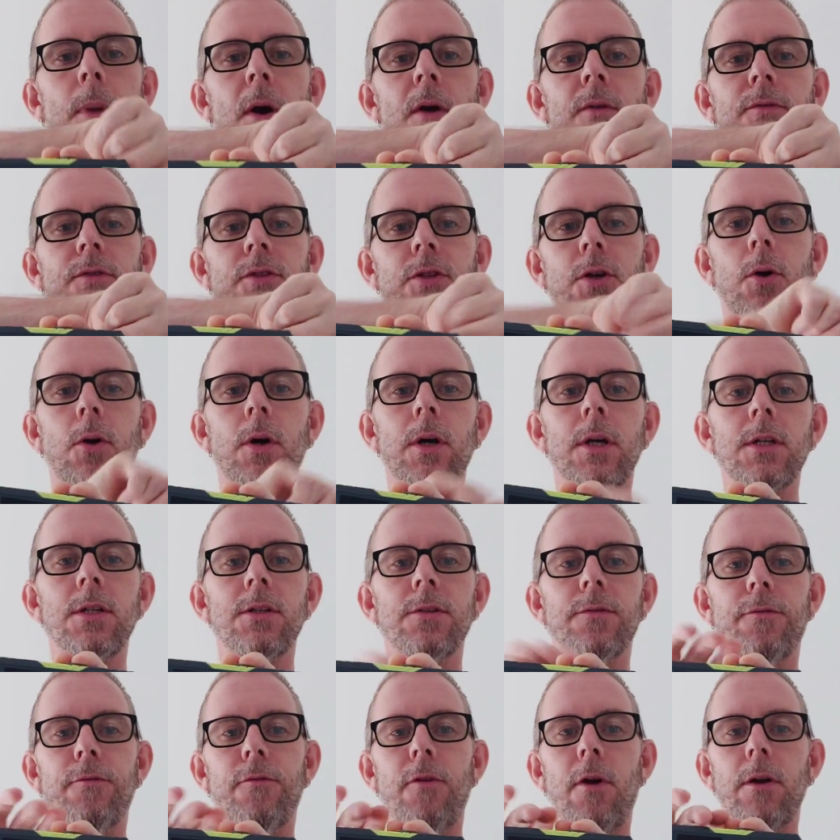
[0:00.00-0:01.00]
both
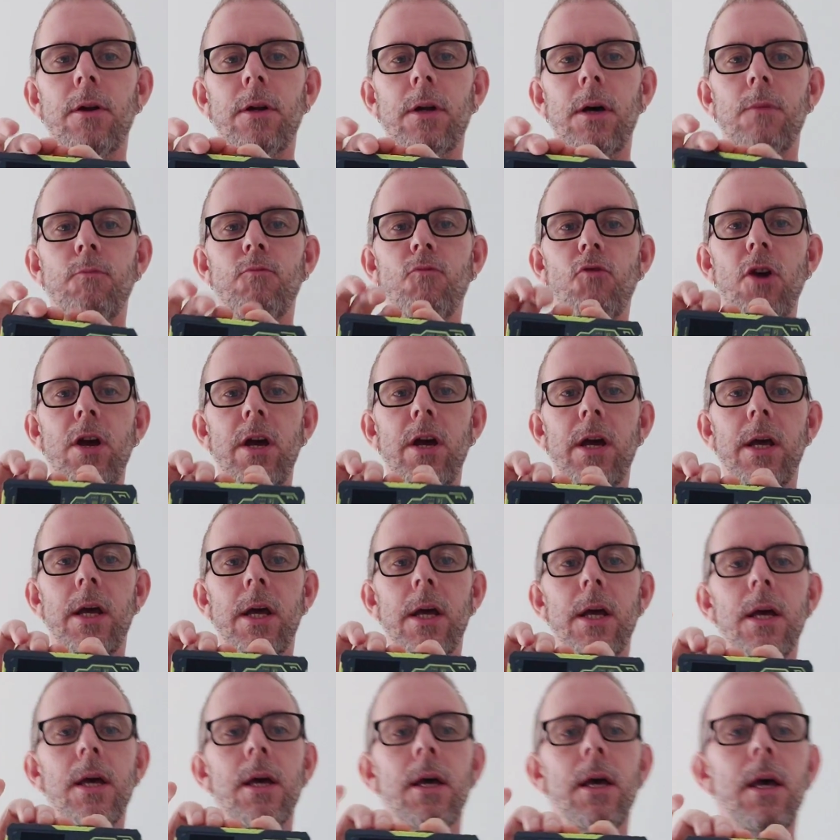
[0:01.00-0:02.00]
sides, front and
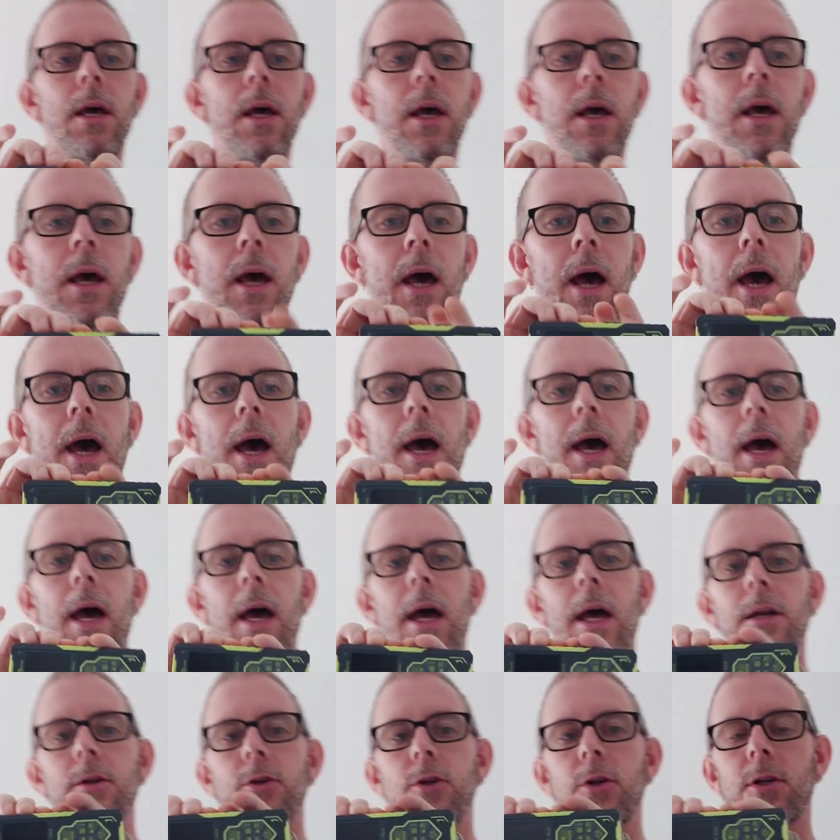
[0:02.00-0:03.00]
rear,
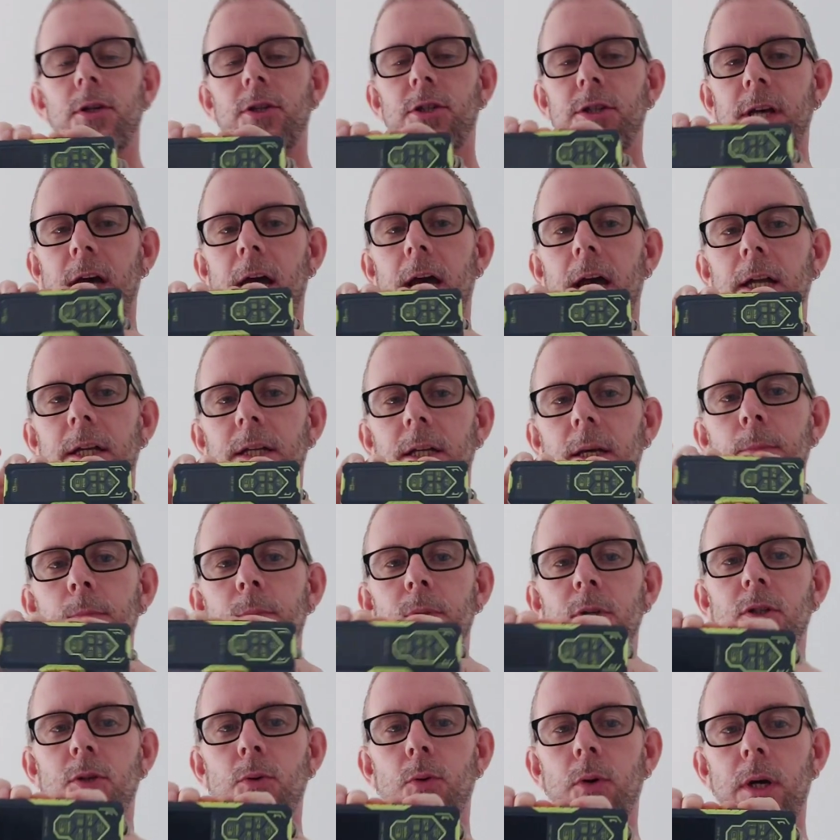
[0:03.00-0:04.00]
and you can stand in
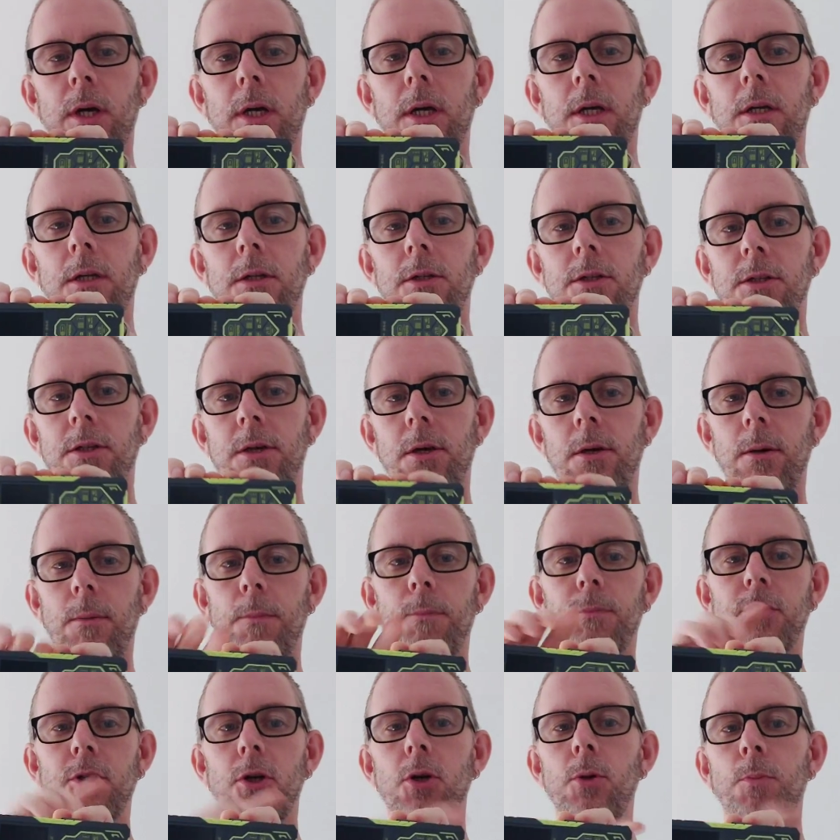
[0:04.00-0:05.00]
between
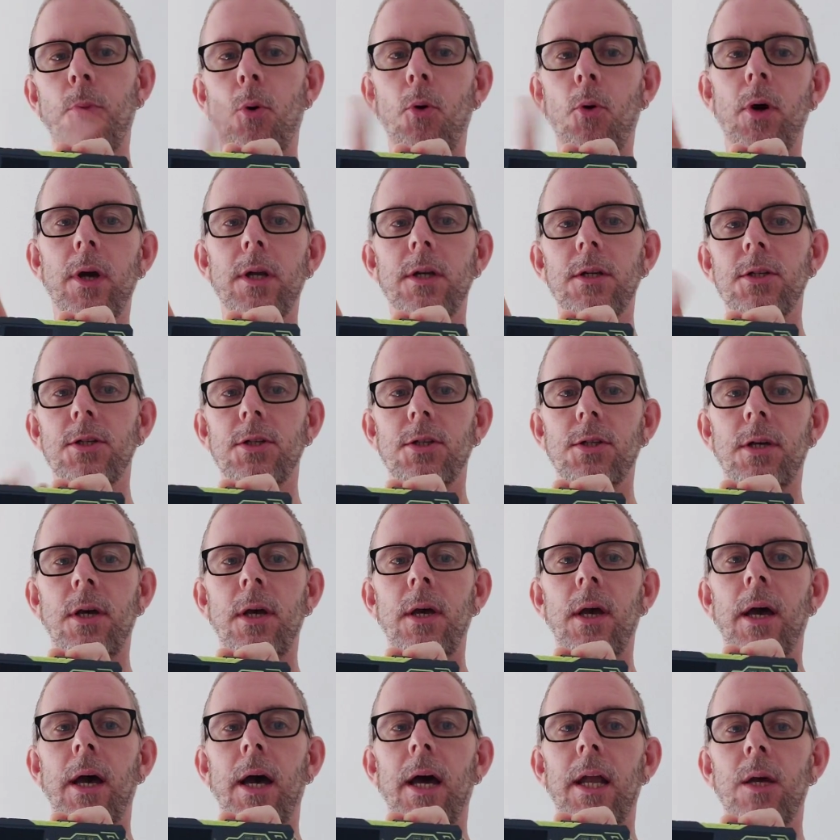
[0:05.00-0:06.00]
2 points
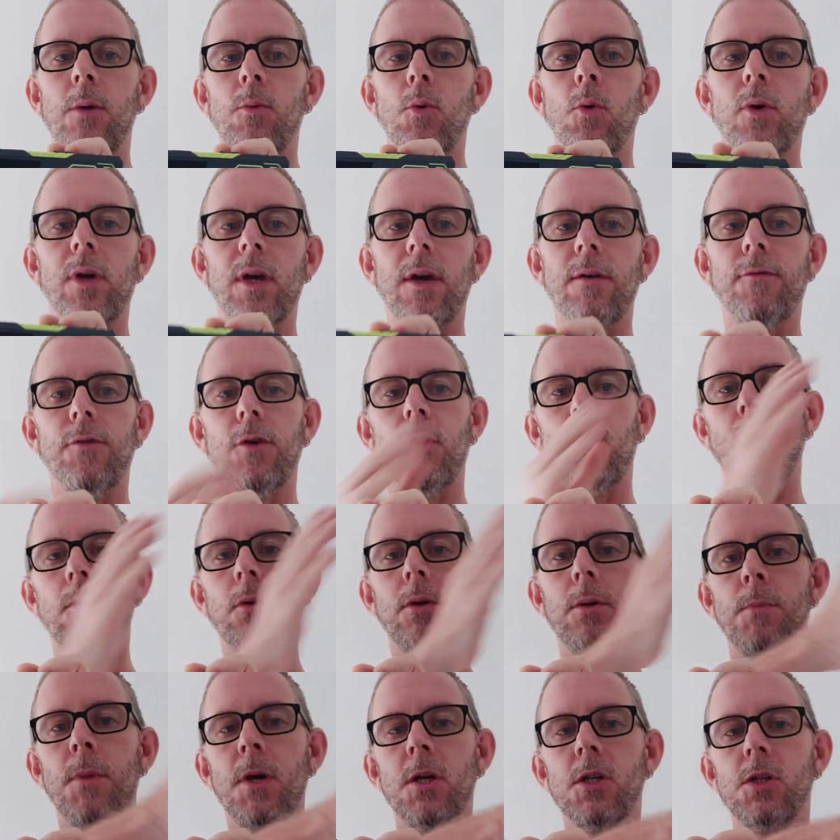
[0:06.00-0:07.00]
and it will give you
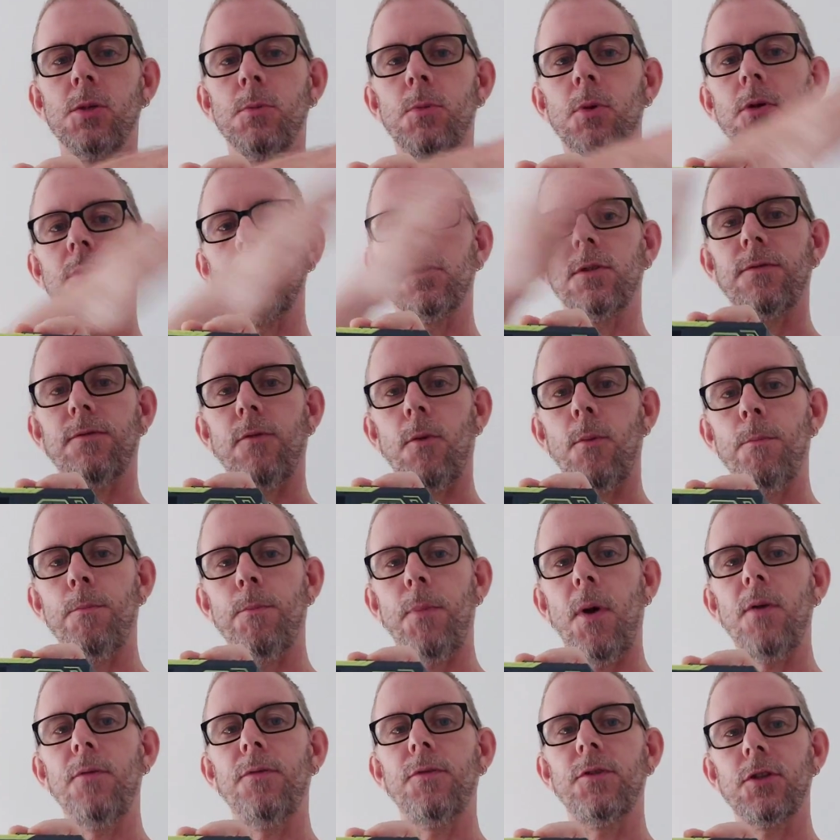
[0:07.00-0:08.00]
the measurements from
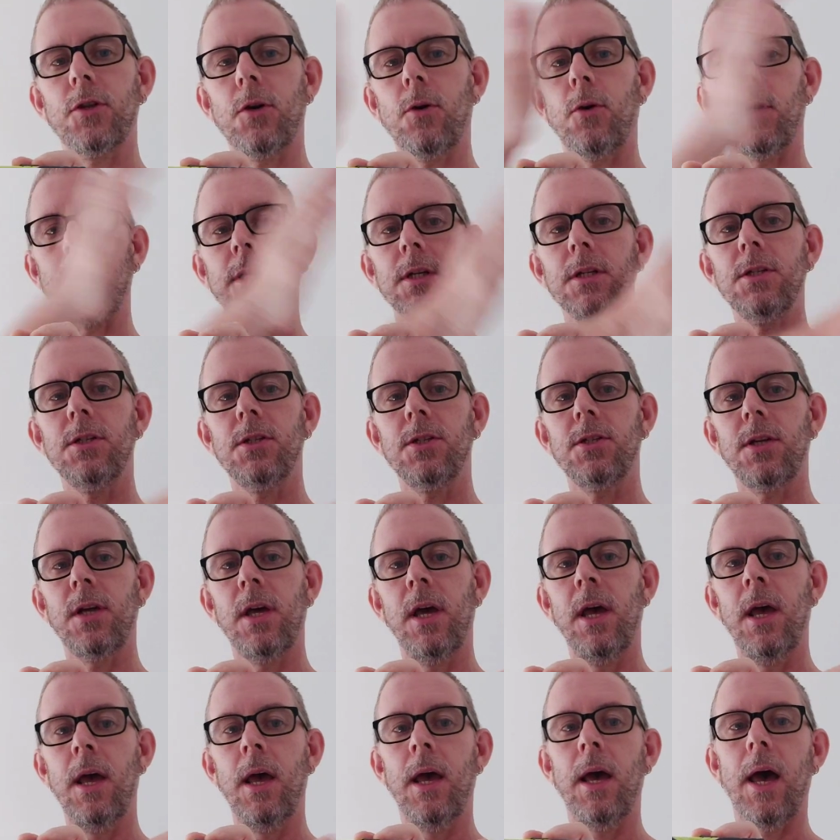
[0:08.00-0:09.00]
both sides
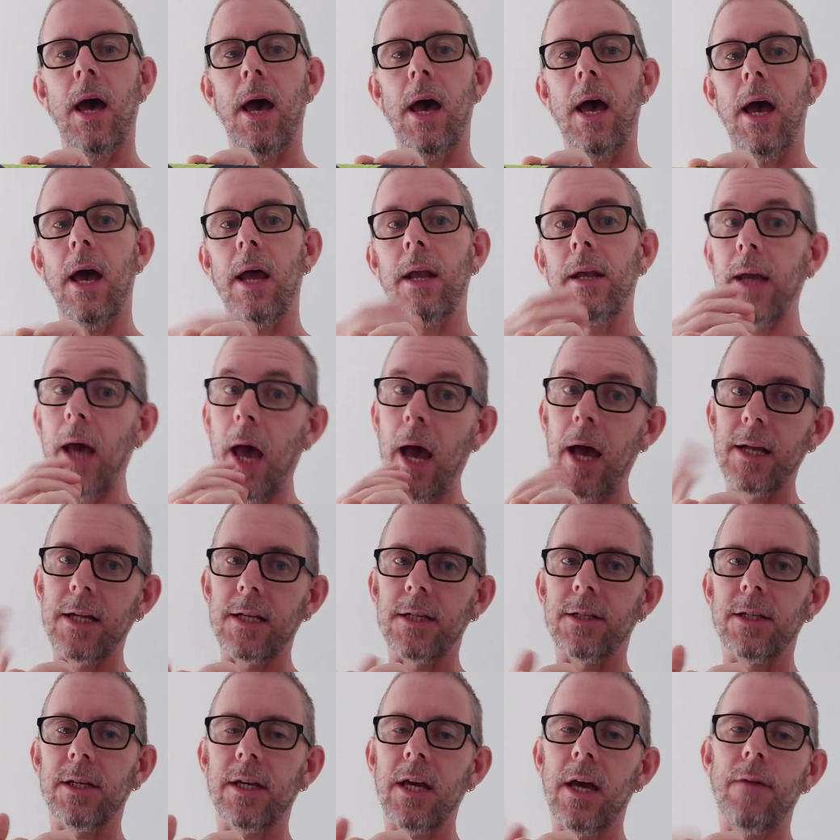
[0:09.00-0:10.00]
and add
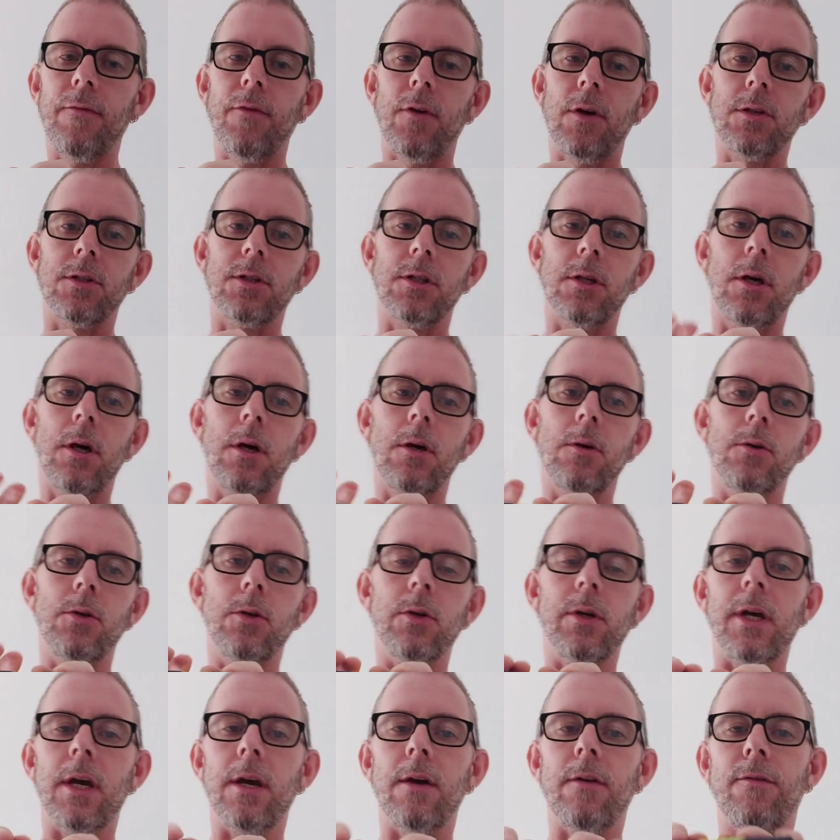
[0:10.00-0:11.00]
it together, so you
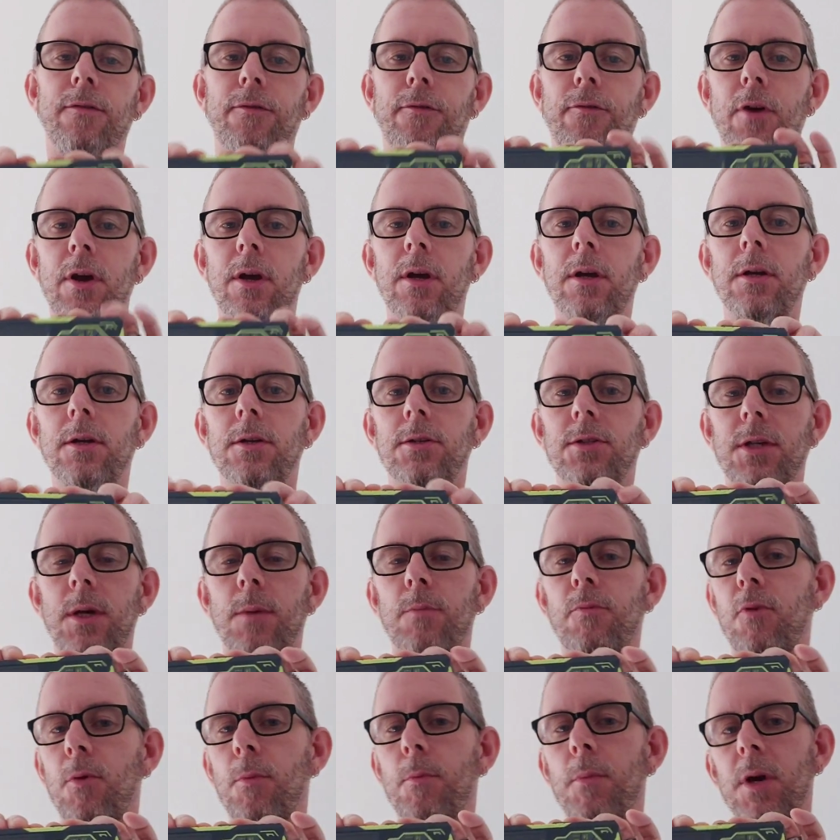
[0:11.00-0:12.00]
get 3
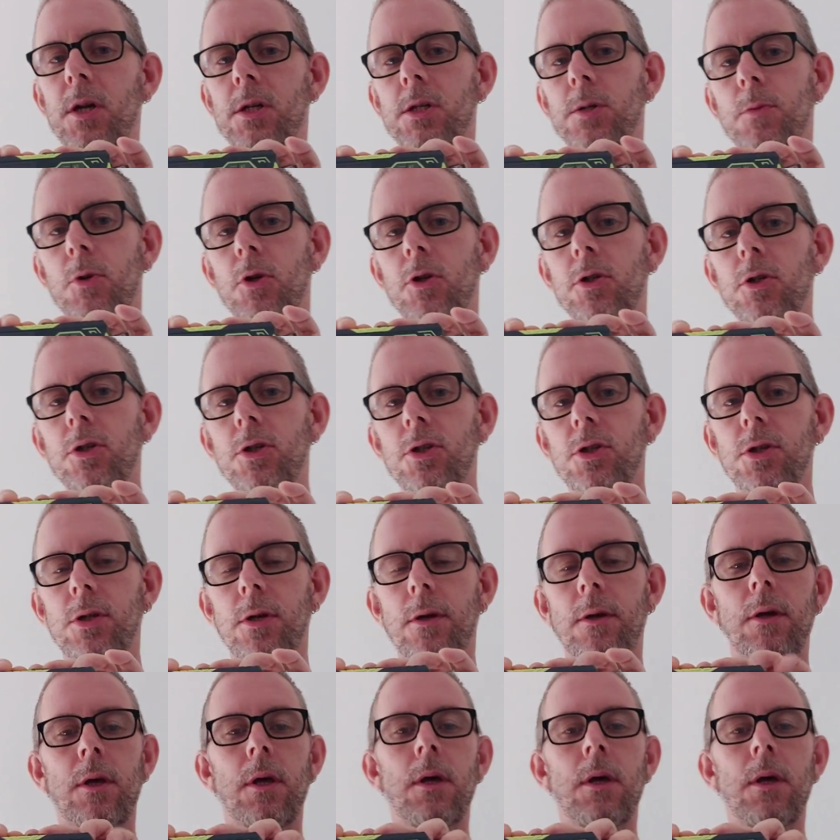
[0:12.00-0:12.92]
separate measurements.